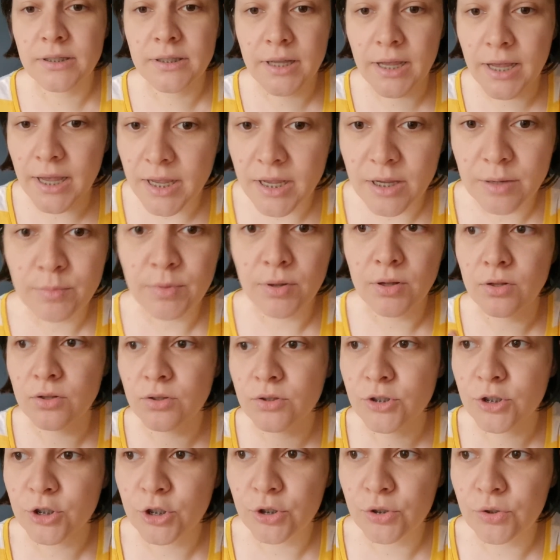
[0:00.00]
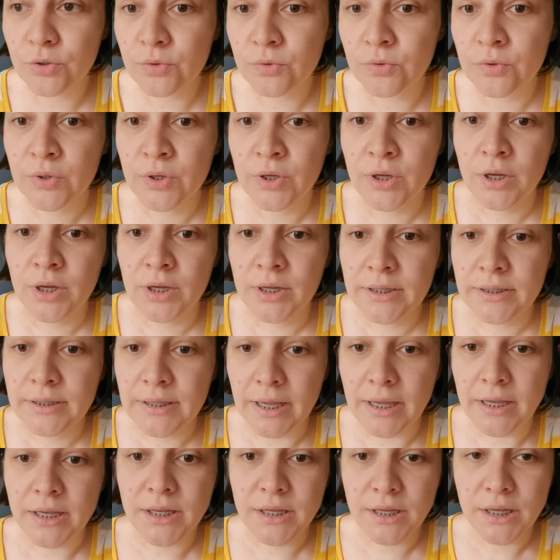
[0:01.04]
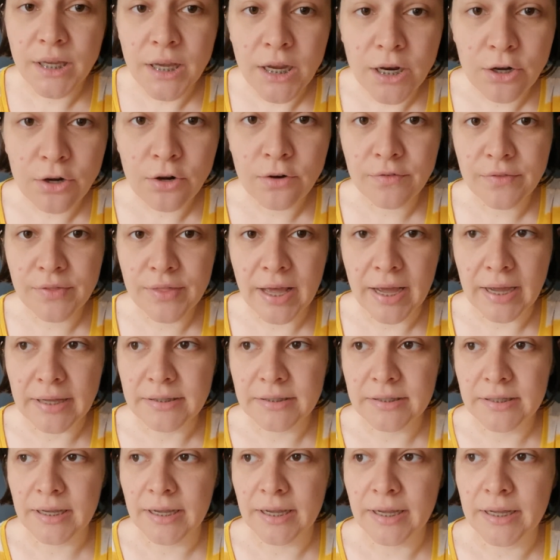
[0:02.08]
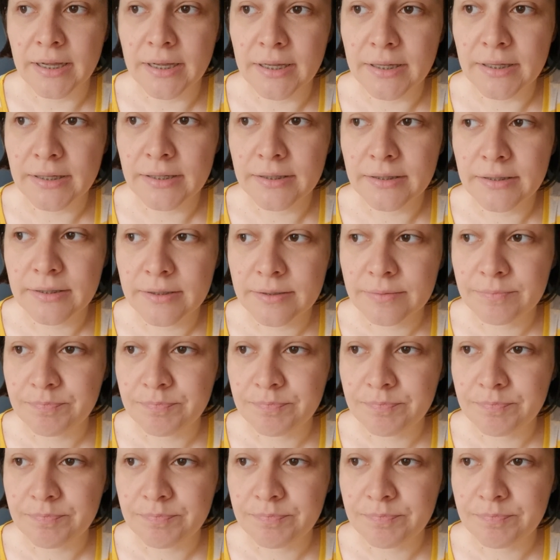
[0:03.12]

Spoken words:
able to take care of that, and